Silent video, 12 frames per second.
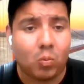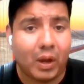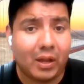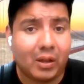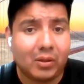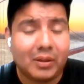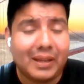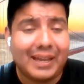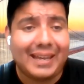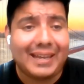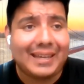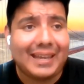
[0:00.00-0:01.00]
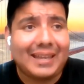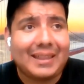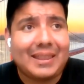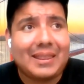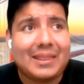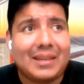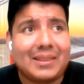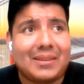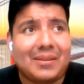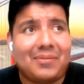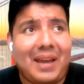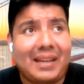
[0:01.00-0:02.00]
Well,
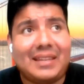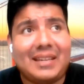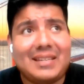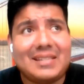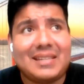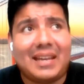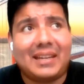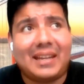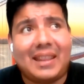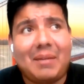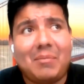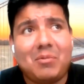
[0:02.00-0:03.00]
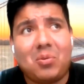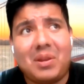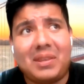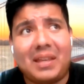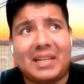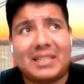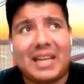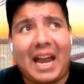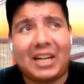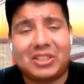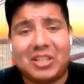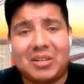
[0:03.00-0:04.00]
the fact is that them doing that is
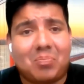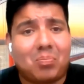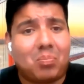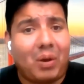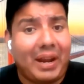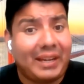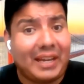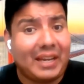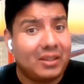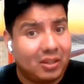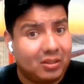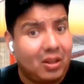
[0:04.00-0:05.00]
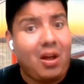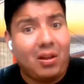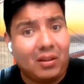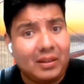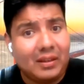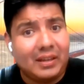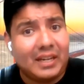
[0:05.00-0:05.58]
actually breaking the law.